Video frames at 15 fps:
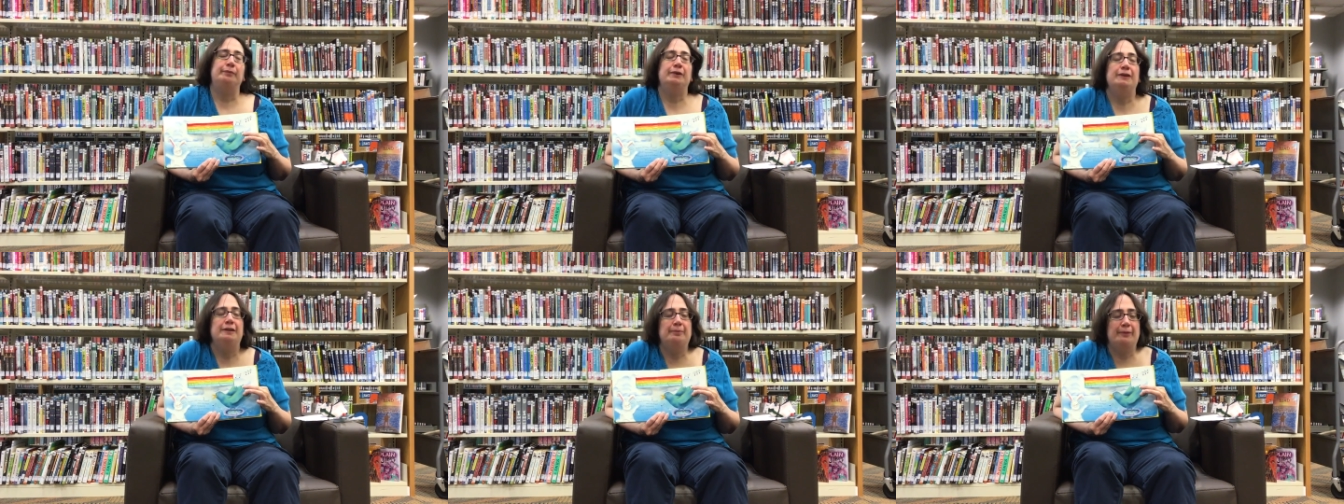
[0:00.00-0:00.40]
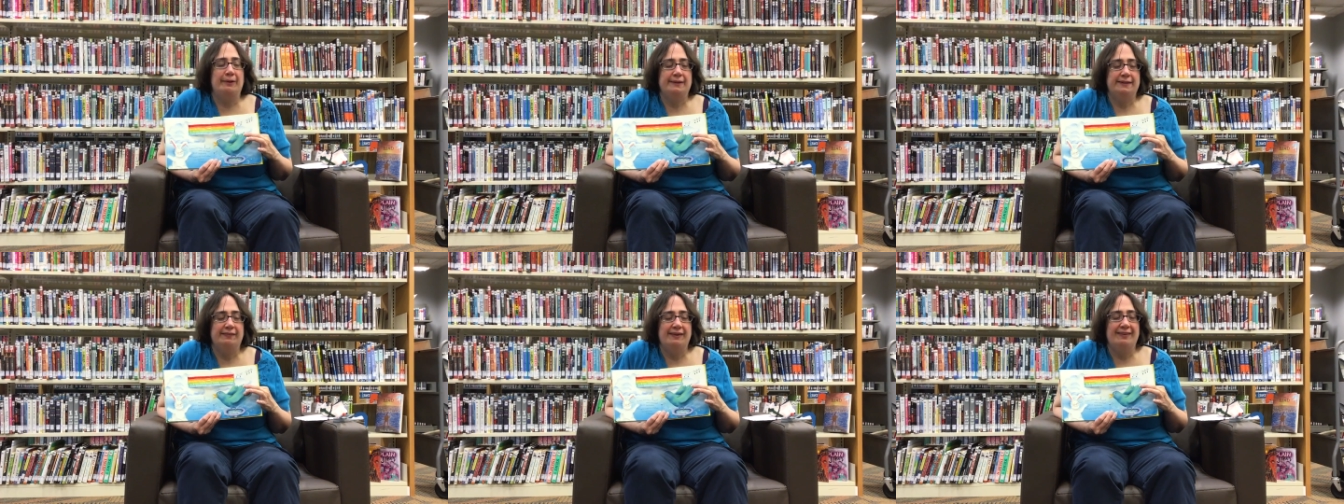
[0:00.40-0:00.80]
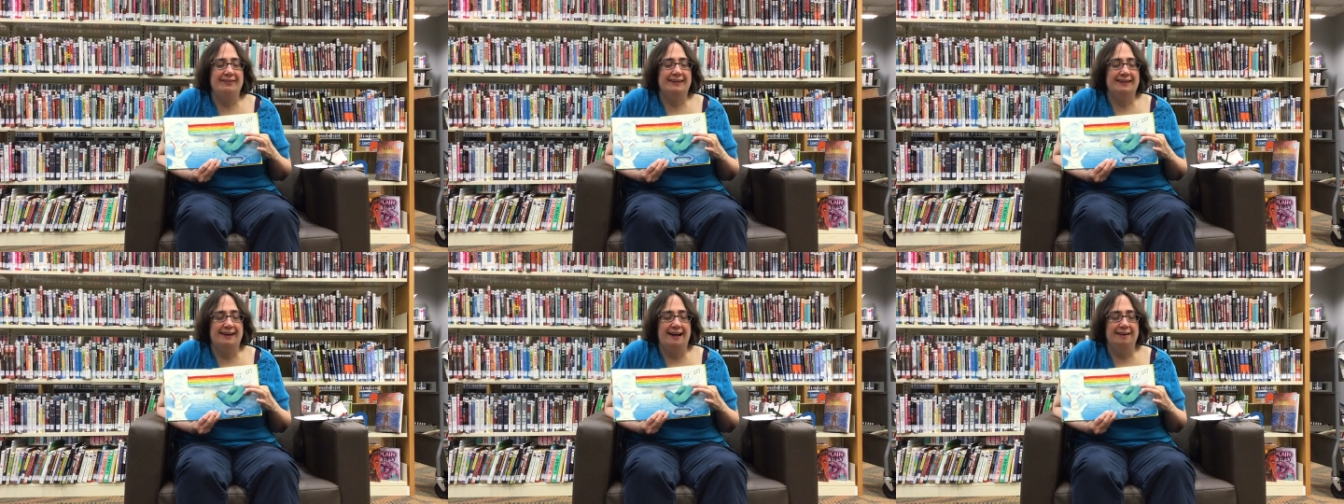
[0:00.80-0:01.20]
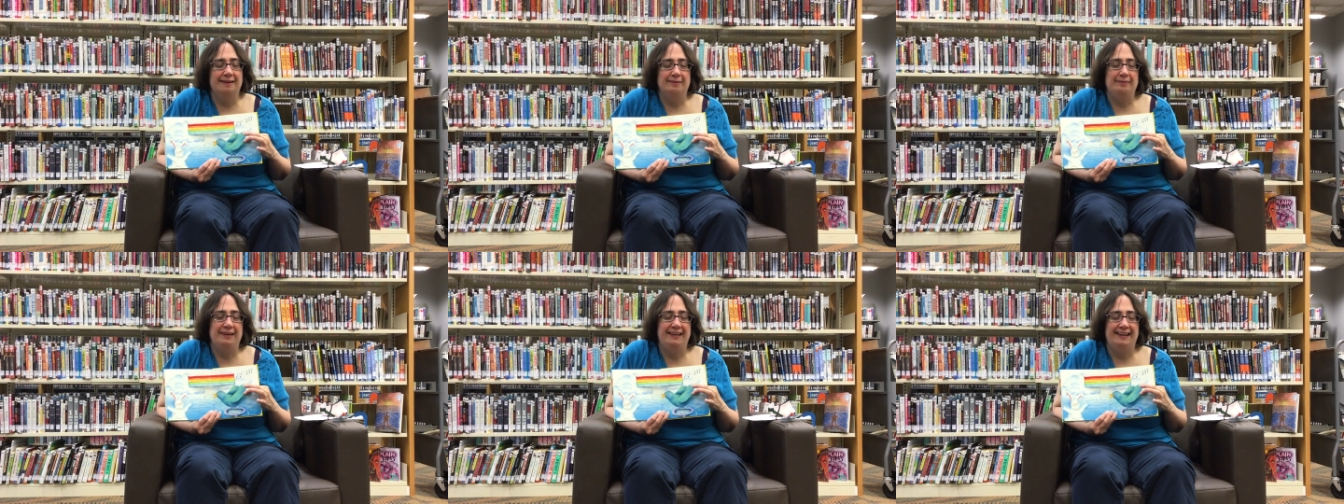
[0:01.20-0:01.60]
Bluebird's favorite
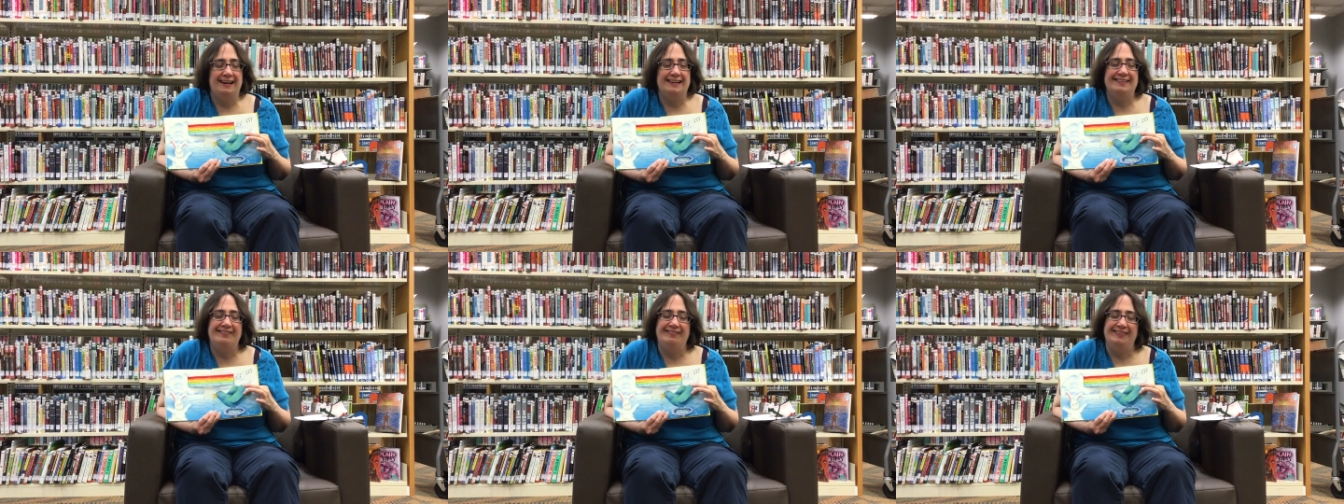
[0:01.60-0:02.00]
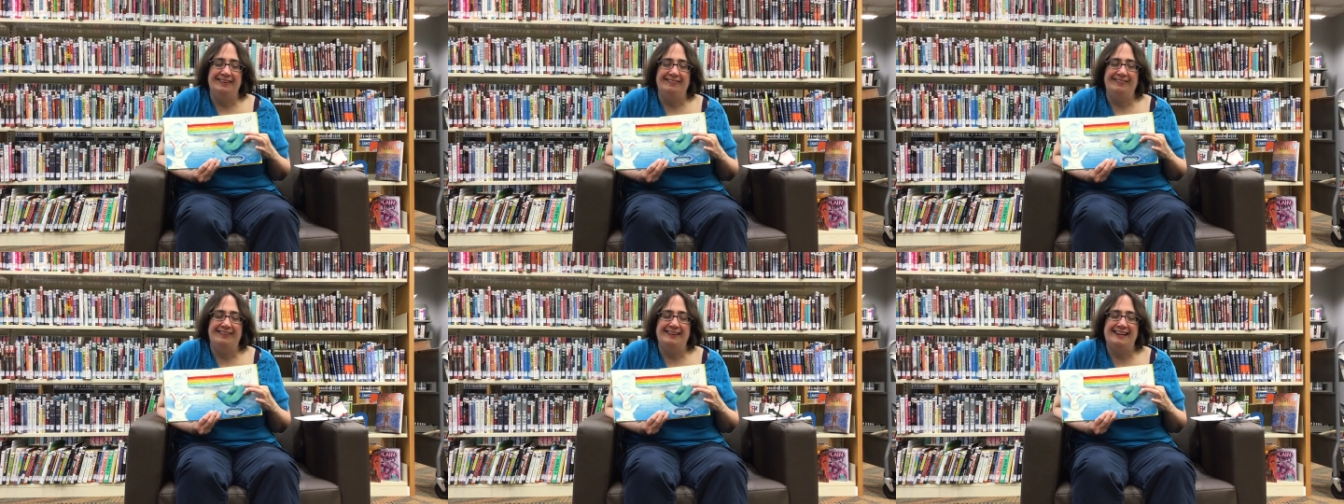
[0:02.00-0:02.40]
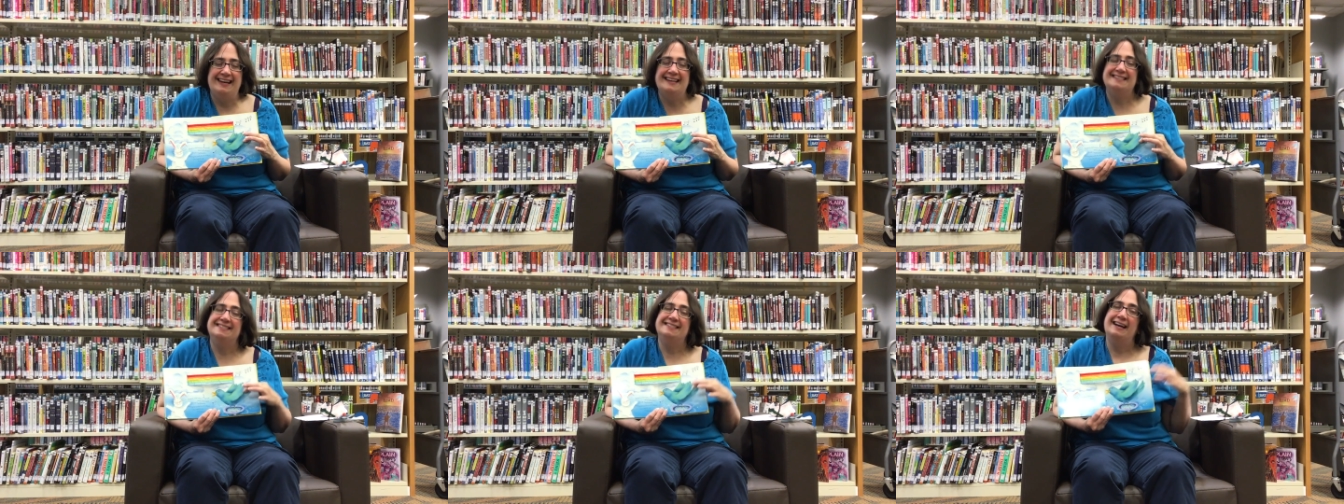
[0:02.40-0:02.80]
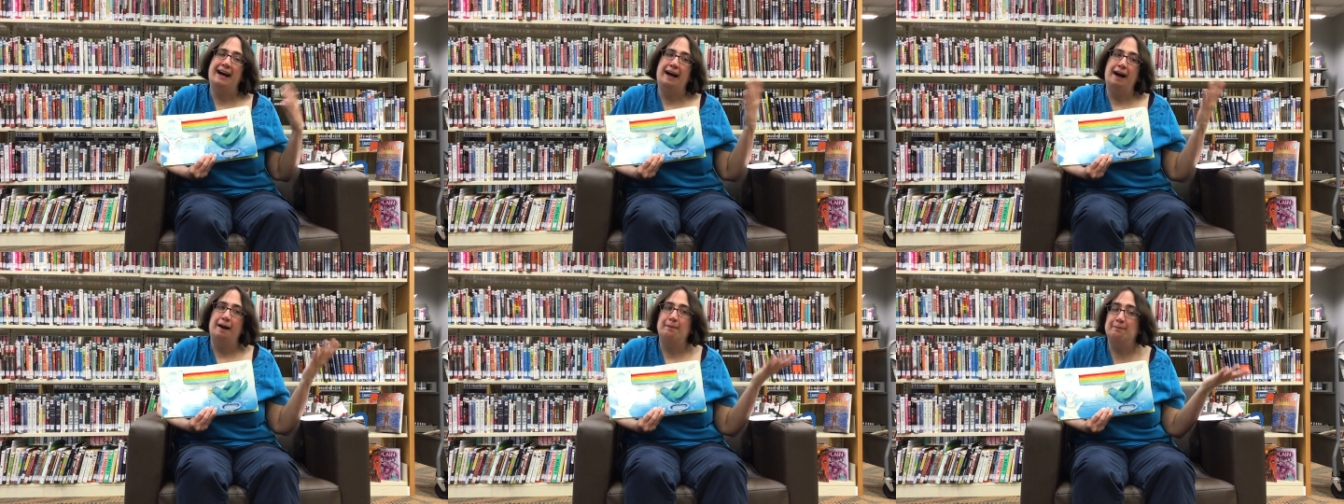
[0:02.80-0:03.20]
color because Bluebird is
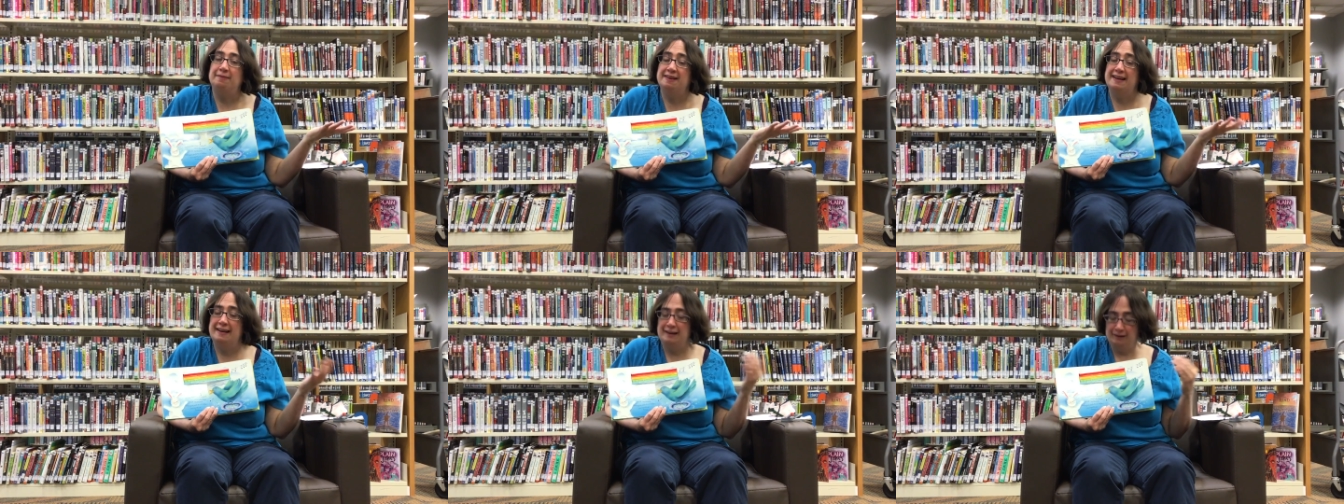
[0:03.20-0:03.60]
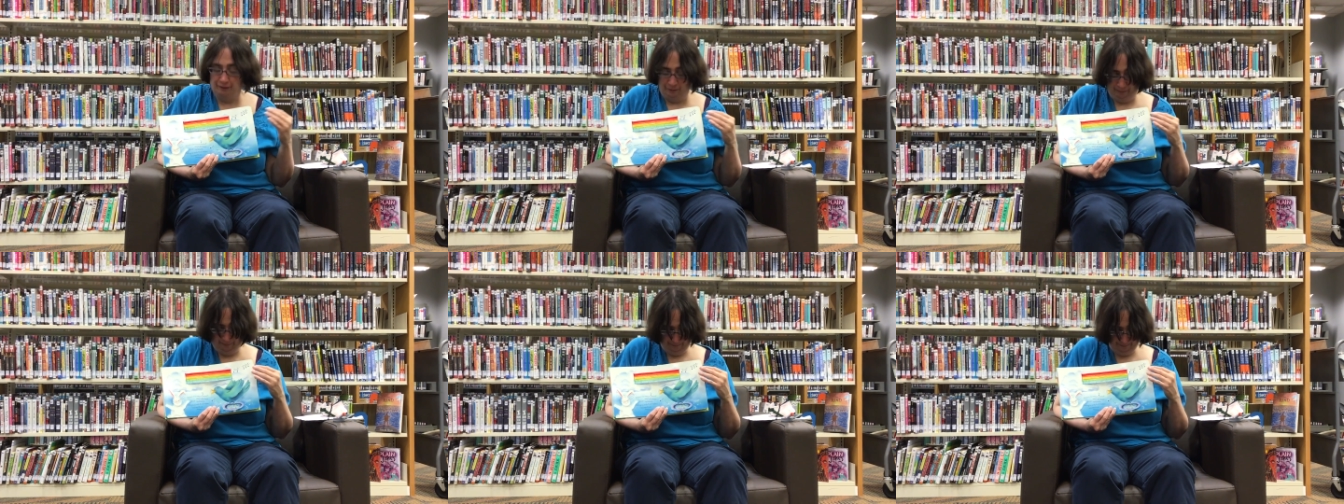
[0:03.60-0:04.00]
blue."